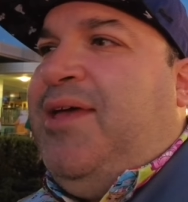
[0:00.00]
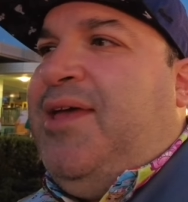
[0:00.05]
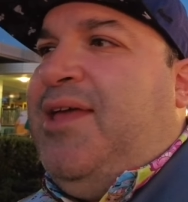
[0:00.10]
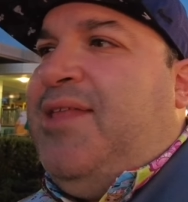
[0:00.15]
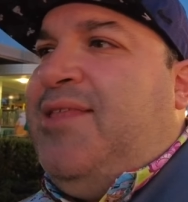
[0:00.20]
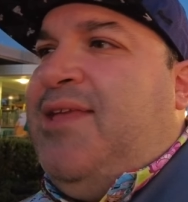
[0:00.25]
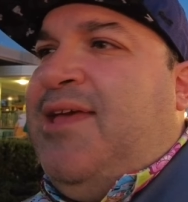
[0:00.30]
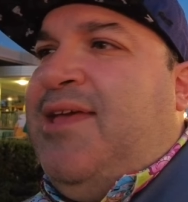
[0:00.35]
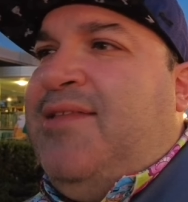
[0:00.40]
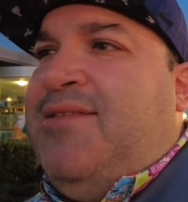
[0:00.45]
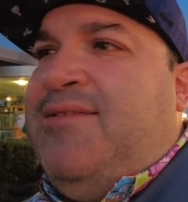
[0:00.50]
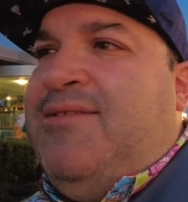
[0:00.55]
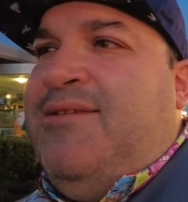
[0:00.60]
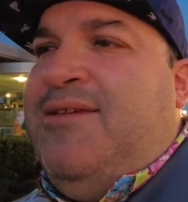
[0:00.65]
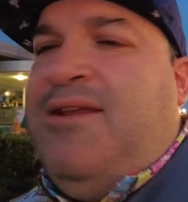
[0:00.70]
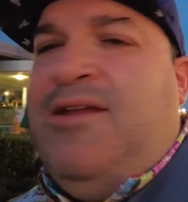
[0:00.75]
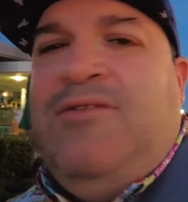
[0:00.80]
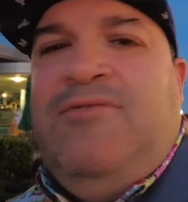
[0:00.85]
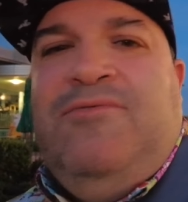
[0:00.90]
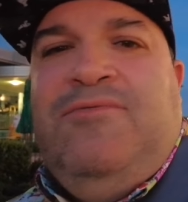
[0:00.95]
And then, you
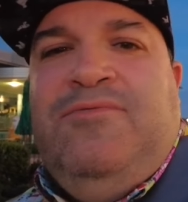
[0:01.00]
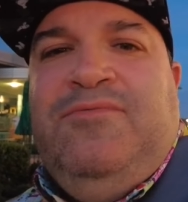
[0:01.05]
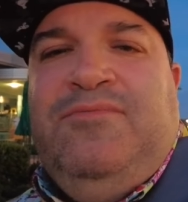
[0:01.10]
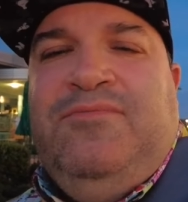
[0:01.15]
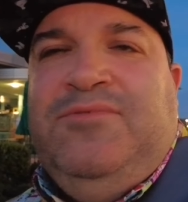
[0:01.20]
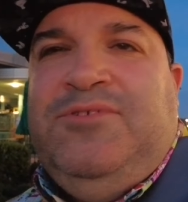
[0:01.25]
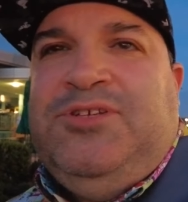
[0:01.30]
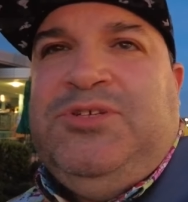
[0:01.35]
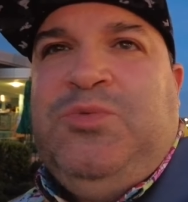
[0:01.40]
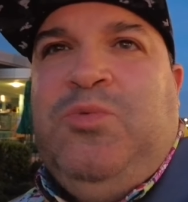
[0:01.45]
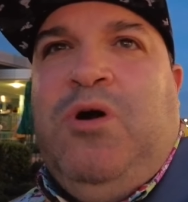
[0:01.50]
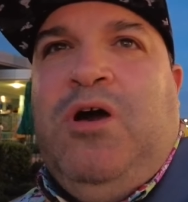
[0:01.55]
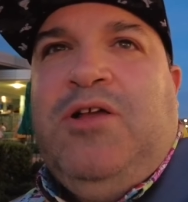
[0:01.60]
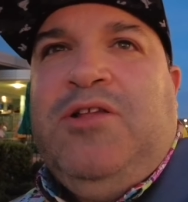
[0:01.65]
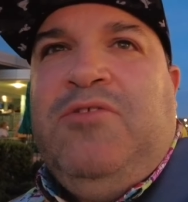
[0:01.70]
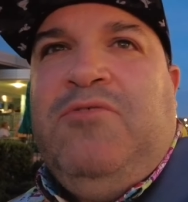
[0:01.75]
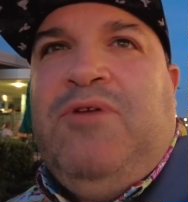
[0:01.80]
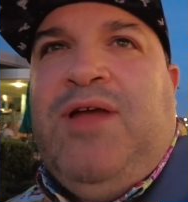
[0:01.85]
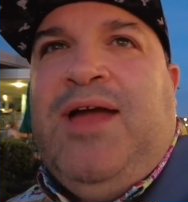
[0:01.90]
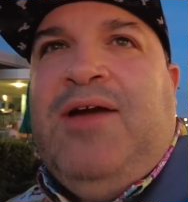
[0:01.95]
know, just walked
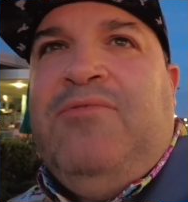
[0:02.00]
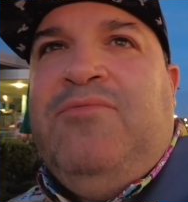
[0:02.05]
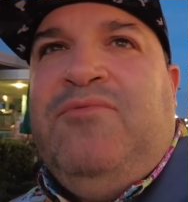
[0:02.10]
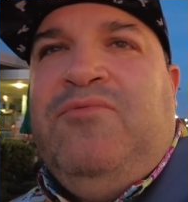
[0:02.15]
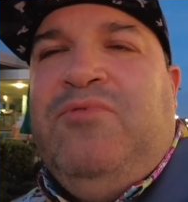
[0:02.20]
around,